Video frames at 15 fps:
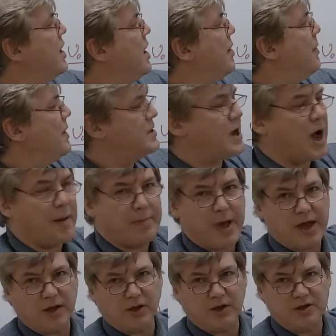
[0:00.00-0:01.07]
my top
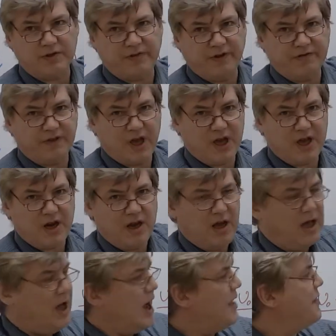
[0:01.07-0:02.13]
angle is 15.
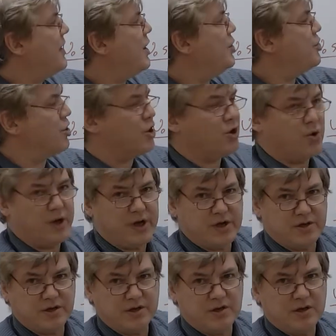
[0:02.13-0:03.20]
I think on your
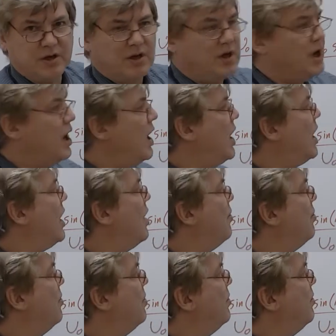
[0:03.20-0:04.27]
quiz,
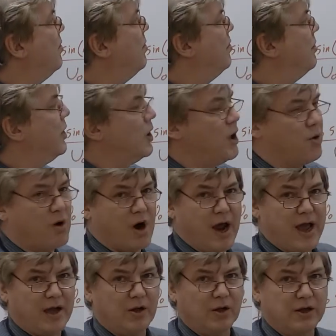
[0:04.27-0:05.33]
the lower
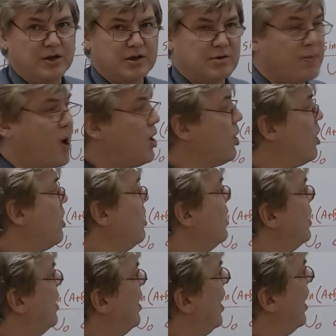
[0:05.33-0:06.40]
angle is smaller.
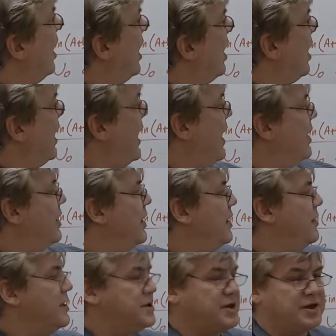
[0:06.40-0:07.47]
And in
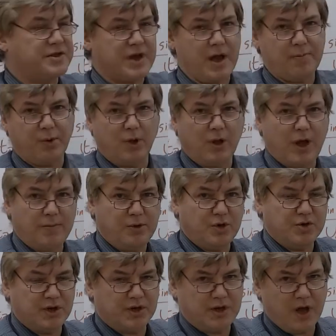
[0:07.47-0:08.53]
this example, I'm
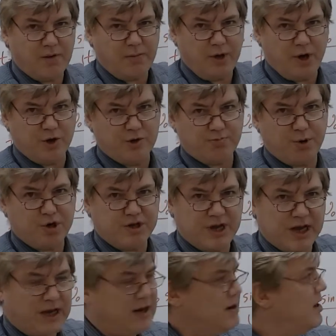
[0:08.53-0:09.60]
using 10 meters per second